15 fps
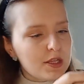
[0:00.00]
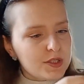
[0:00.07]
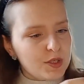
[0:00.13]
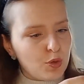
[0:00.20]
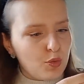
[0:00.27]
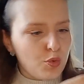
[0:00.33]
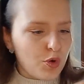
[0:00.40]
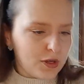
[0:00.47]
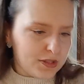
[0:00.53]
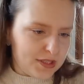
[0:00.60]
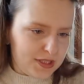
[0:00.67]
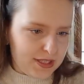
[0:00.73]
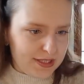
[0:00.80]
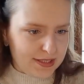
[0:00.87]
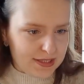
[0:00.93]
so
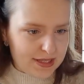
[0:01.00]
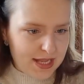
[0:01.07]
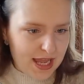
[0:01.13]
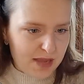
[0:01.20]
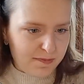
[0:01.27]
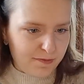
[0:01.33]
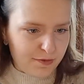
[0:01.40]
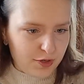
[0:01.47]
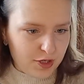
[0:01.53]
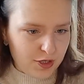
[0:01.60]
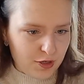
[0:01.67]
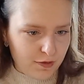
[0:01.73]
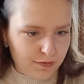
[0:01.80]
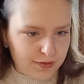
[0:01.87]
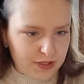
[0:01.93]
what's the name for,
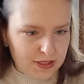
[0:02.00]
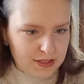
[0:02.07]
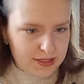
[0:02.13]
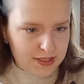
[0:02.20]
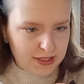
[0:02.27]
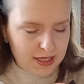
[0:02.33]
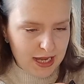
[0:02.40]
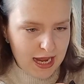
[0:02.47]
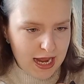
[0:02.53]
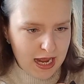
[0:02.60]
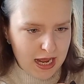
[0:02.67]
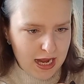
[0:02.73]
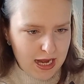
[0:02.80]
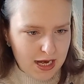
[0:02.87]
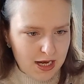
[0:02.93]
of this
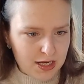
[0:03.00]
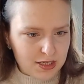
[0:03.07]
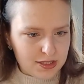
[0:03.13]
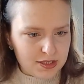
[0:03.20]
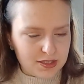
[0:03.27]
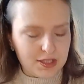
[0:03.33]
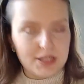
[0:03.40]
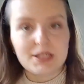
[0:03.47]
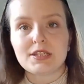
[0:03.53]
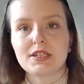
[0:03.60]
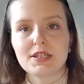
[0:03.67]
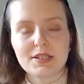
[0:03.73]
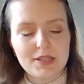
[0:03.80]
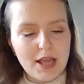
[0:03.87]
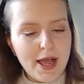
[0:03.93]
car? This
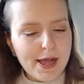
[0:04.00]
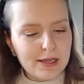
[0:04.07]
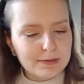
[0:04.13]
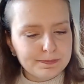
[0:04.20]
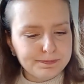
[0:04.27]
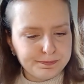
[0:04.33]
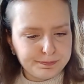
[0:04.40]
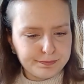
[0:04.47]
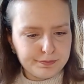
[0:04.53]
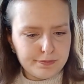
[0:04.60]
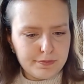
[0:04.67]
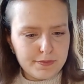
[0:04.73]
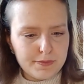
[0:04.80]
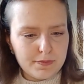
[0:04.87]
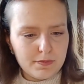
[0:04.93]
is a um,
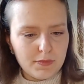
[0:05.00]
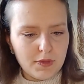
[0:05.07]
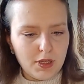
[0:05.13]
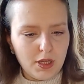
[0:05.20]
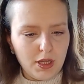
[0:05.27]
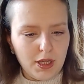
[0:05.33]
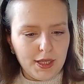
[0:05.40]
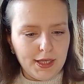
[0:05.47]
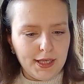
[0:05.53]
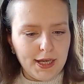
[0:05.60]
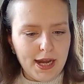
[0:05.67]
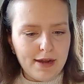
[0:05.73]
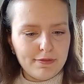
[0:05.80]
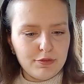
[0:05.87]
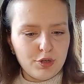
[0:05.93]

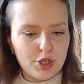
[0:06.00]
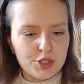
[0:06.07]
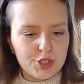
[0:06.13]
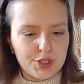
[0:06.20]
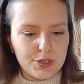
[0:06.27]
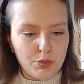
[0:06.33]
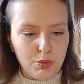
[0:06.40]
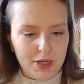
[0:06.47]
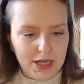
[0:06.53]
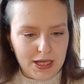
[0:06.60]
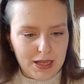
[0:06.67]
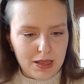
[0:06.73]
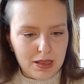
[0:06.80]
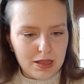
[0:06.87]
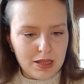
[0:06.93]
garage
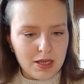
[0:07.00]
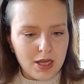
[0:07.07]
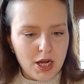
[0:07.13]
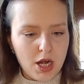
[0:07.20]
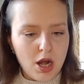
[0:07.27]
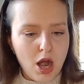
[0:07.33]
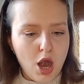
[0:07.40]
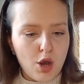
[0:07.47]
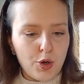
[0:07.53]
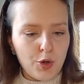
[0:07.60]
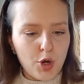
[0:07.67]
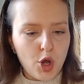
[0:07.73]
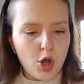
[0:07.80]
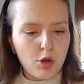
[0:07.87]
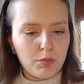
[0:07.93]
wheel,
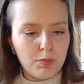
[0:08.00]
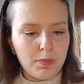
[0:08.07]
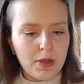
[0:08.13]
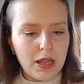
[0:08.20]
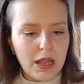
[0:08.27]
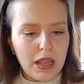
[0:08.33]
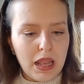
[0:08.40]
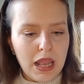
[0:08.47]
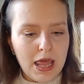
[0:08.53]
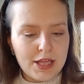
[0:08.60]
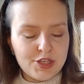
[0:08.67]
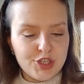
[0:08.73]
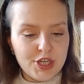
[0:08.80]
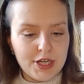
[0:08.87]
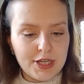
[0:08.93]
Rob
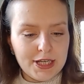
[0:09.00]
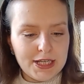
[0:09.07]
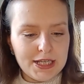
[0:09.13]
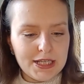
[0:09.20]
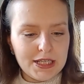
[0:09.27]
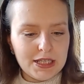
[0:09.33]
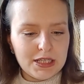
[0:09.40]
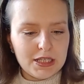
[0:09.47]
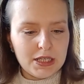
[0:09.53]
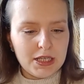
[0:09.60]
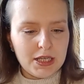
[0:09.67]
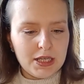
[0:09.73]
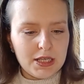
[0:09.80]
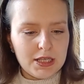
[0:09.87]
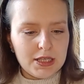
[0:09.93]
Legery
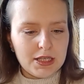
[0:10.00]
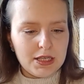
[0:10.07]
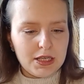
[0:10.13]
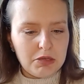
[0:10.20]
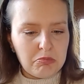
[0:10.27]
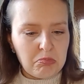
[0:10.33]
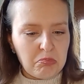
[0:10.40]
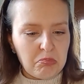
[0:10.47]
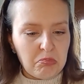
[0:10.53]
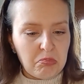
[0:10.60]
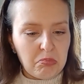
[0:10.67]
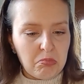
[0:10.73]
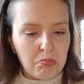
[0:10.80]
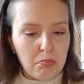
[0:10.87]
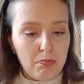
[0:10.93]

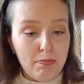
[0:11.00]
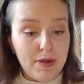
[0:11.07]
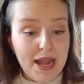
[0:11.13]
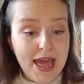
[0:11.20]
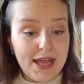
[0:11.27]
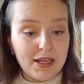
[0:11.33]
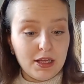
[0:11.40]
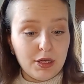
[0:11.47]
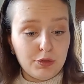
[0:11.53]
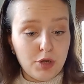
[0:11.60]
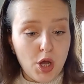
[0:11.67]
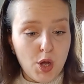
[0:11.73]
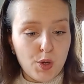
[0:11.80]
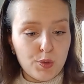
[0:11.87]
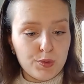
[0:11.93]
Blank
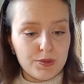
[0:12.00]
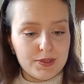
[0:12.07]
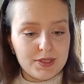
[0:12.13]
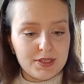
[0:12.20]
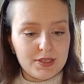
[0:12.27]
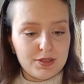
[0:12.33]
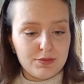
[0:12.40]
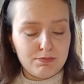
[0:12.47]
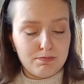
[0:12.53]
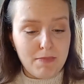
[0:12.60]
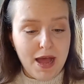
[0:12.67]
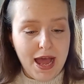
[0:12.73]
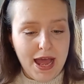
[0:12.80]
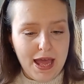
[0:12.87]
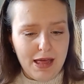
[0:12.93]
Rose
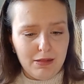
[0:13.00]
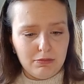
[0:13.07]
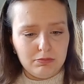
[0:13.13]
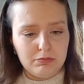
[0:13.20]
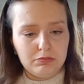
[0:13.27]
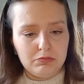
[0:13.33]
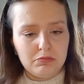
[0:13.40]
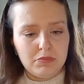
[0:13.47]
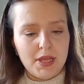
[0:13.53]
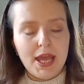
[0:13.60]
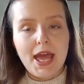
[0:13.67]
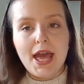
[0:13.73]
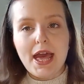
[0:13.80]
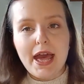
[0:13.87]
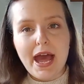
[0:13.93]
Mile.
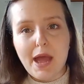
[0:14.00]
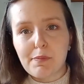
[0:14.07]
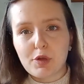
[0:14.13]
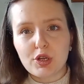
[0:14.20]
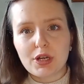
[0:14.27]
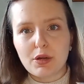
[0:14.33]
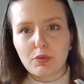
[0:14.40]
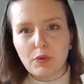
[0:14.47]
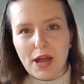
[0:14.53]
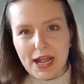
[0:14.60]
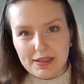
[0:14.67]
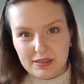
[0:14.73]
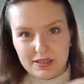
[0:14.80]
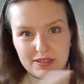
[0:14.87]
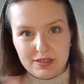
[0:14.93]
I'm gonna
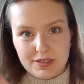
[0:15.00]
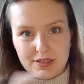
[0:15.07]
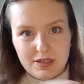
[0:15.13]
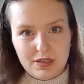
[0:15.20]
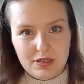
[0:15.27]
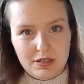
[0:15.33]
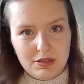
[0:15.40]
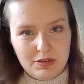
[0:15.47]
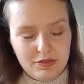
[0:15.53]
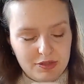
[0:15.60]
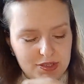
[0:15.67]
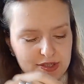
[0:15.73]
write it on the